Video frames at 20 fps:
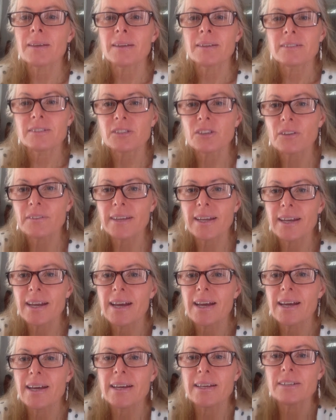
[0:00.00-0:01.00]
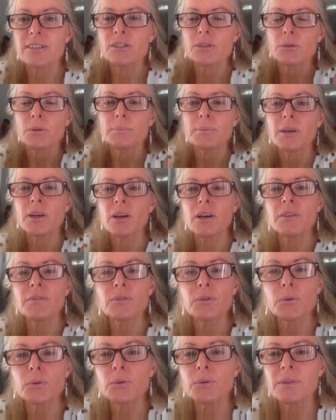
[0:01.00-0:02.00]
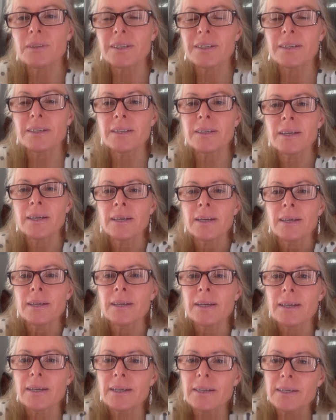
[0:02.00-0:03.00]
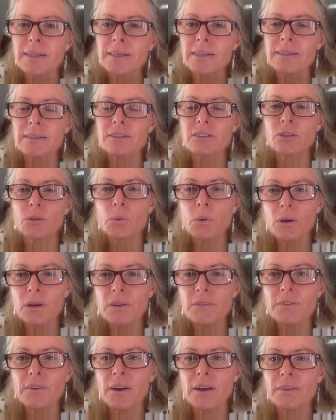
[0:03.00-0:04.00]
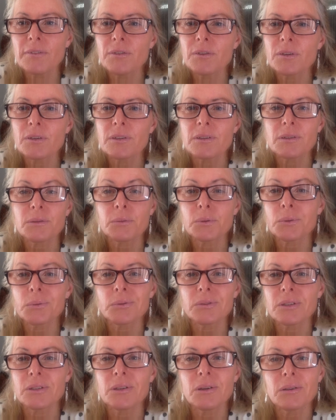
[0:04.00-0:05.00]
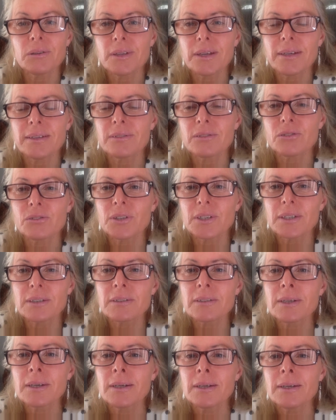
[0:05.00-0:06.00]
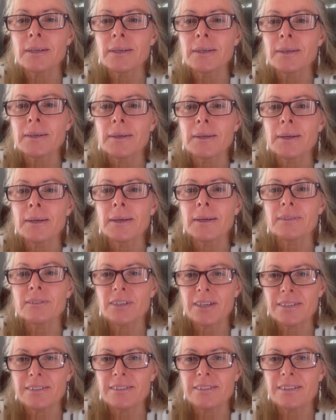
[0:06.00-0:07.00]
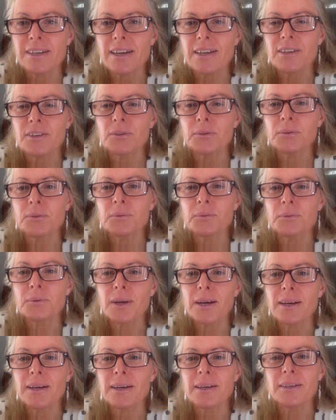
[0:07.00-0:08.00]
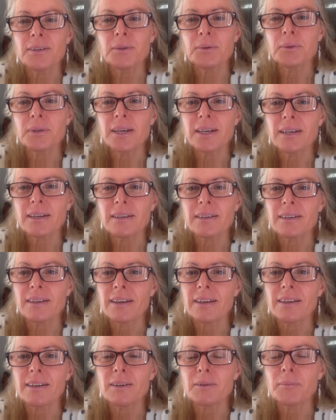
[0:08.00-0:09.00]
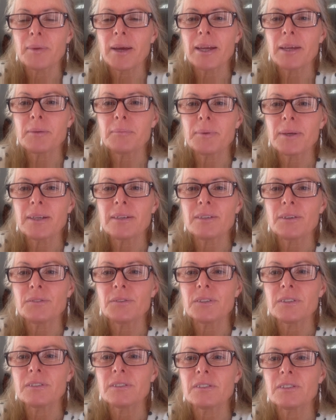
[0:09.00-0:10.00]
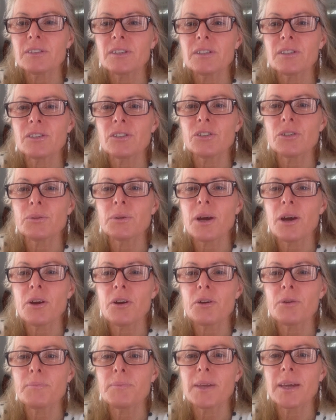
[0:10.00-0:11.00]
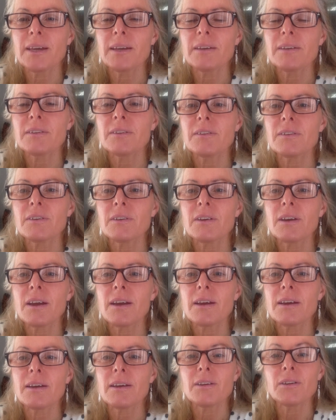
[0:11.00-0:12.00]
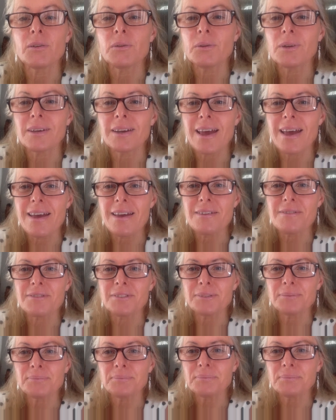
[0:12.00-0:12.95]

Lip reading: It's not that hard to apply for, to qualify for it. The rules are not that strict. Chances are you'll get it and it'll make a big difference to the new home that you can have.